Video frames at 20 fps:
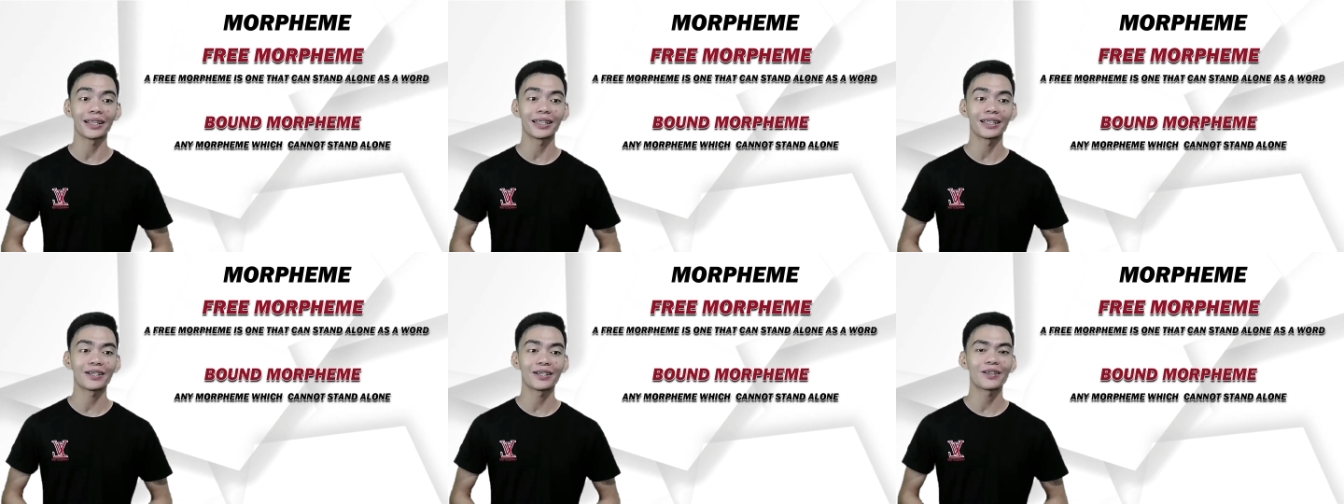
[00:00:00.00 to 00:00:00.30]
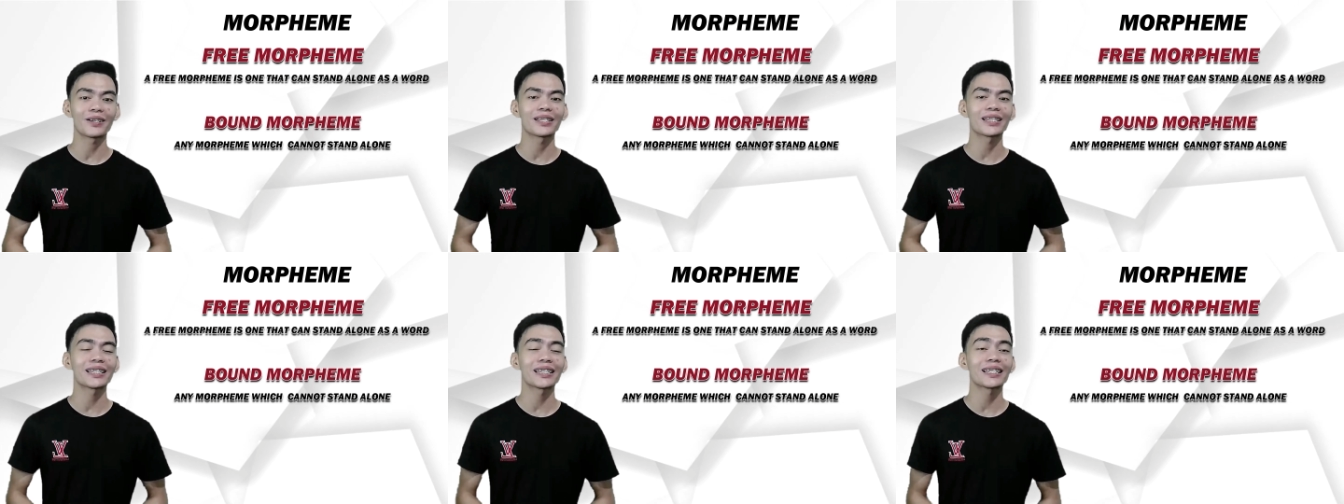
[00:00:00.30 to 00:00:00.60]

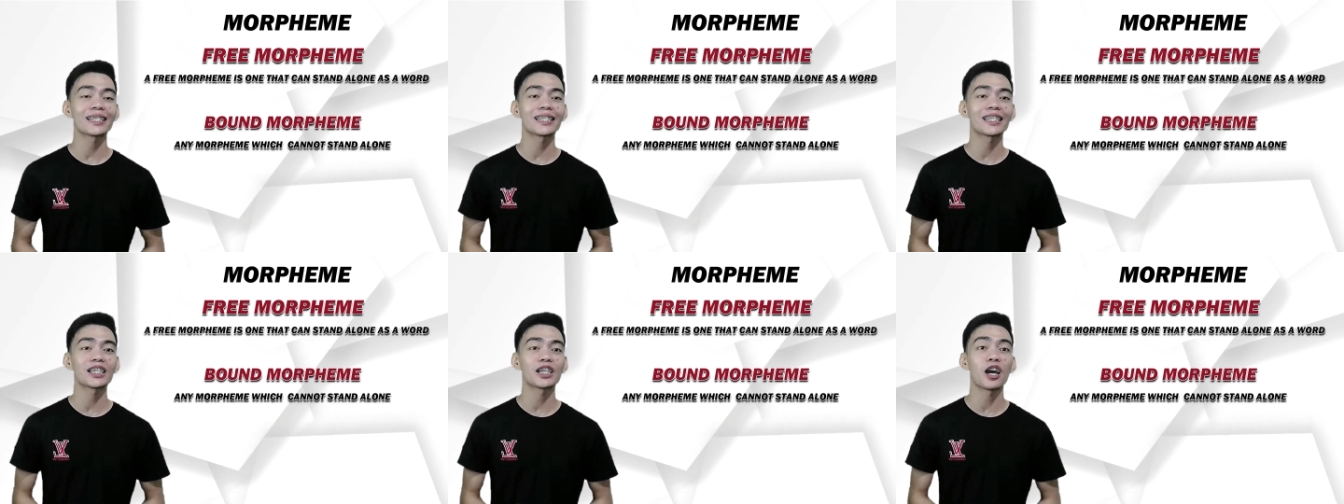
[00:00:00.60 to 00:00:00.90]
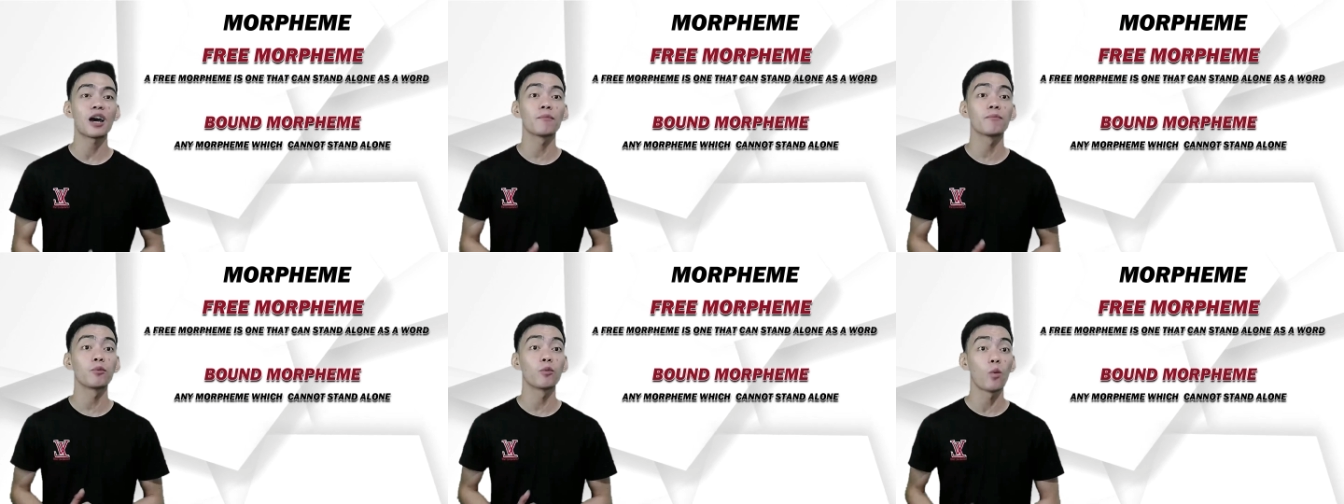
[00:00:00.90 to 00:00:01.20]
consisting
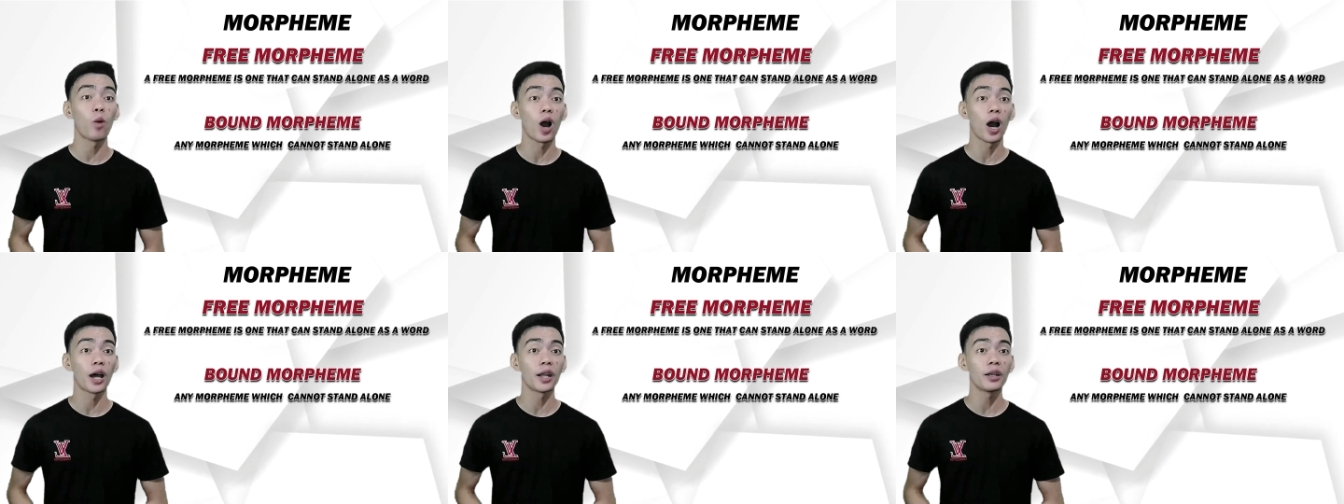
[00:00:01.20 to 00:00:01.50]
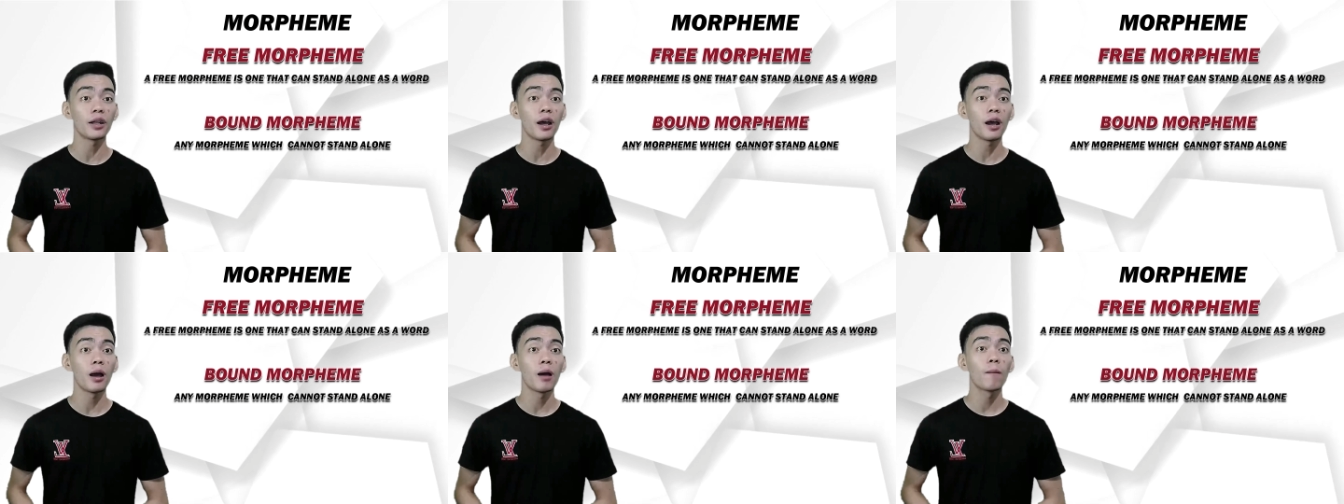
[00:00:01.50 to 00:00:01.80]
of one
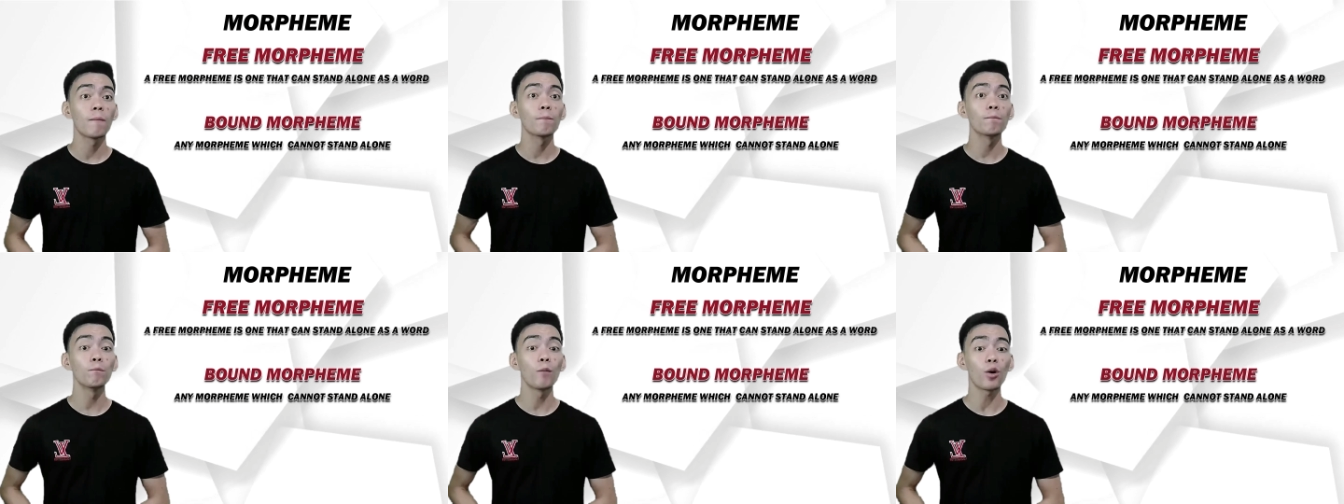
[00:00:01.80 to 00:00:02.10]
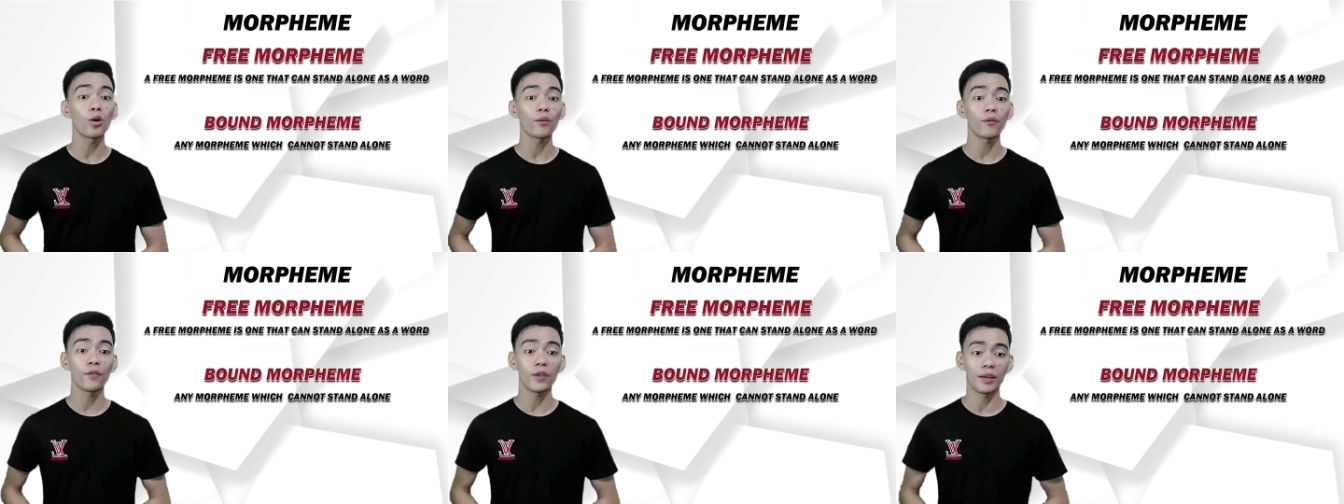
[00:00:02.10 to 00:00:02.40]

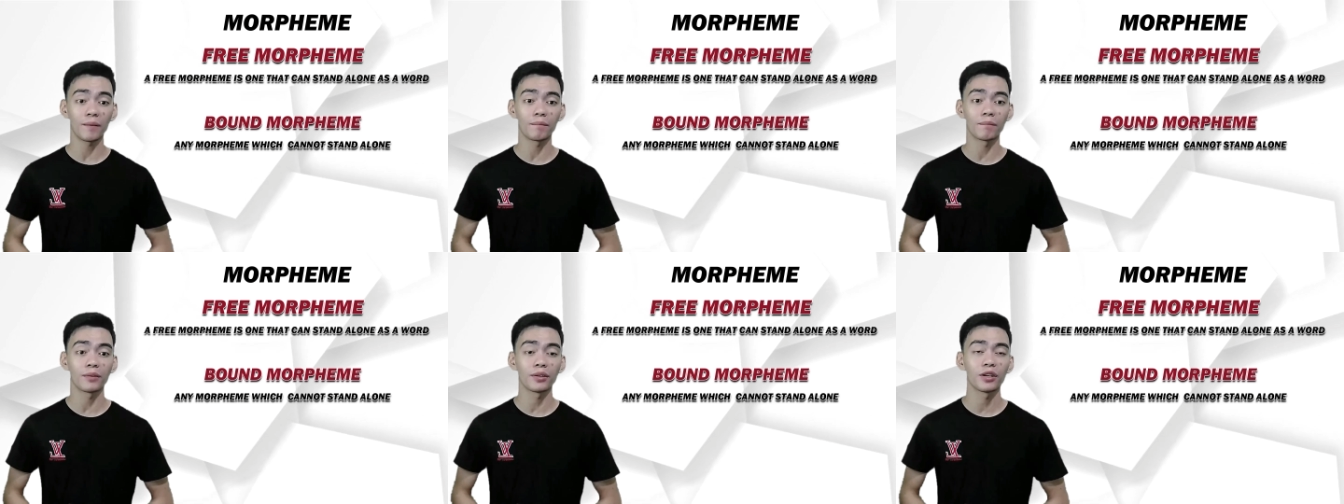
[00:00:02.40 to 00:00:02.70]
morpheme.